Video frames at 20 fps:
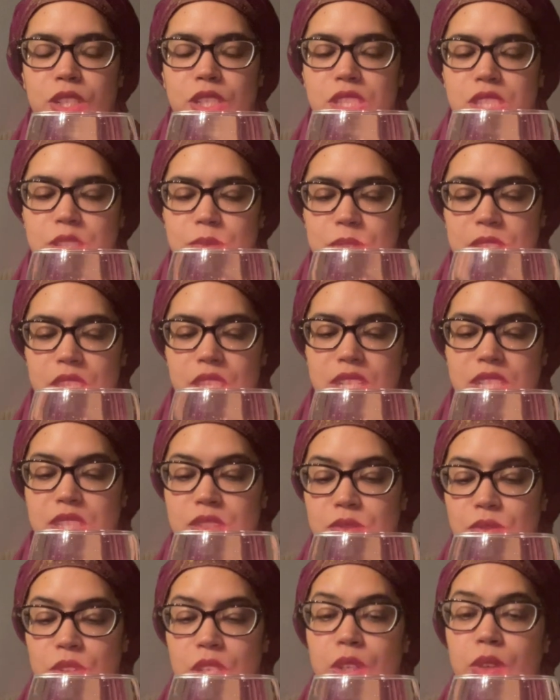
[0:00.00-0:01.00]
is something that is
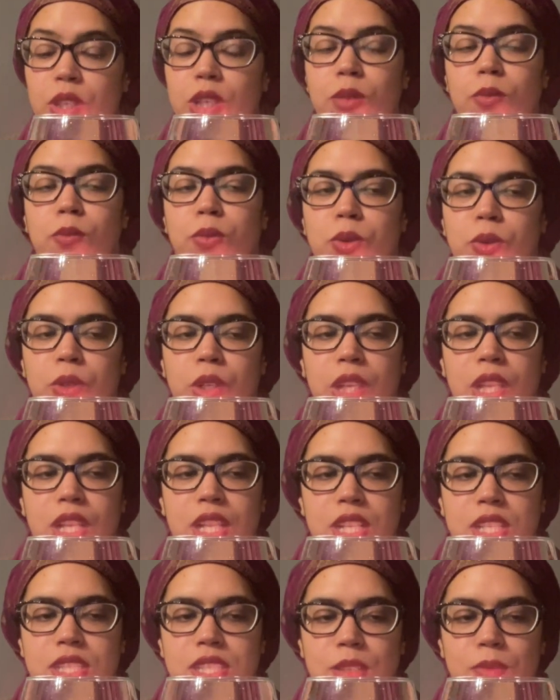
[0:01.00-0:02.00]
very important
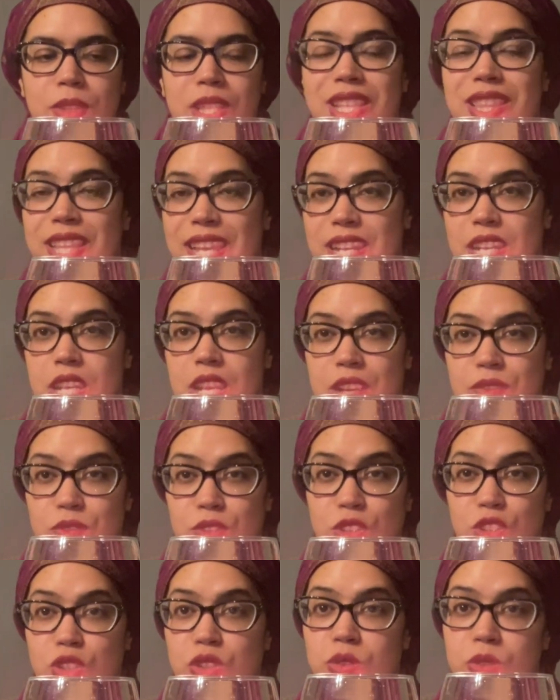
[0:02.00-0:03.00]
and it's something that
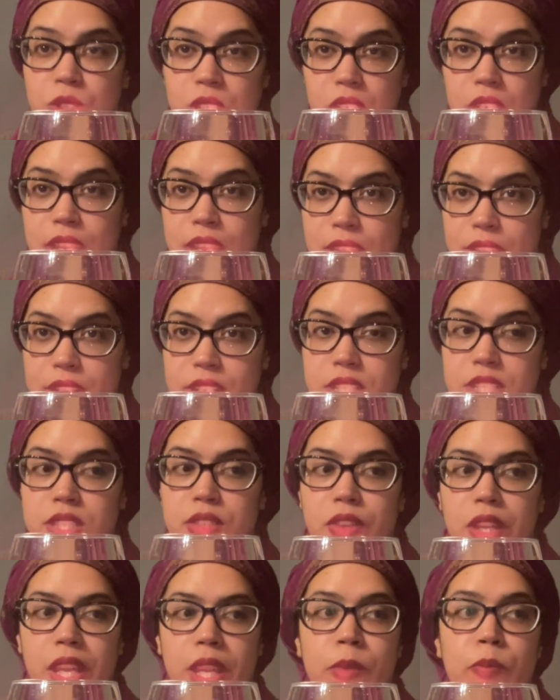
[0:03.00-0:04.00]
never truly ends,
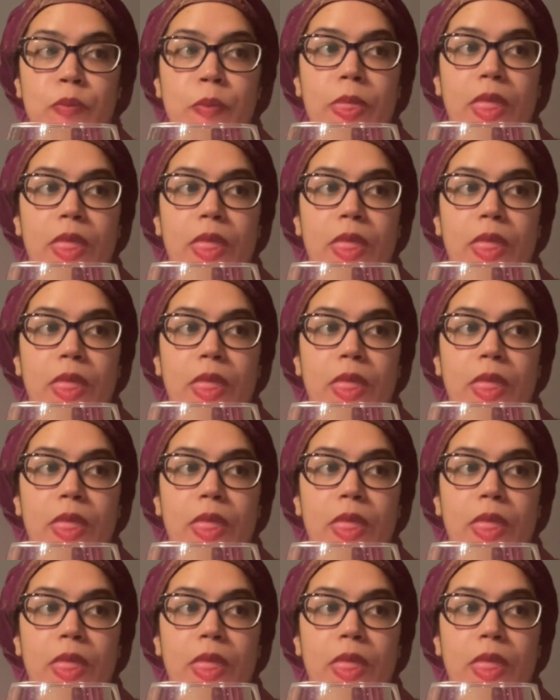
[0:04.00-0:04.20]
right?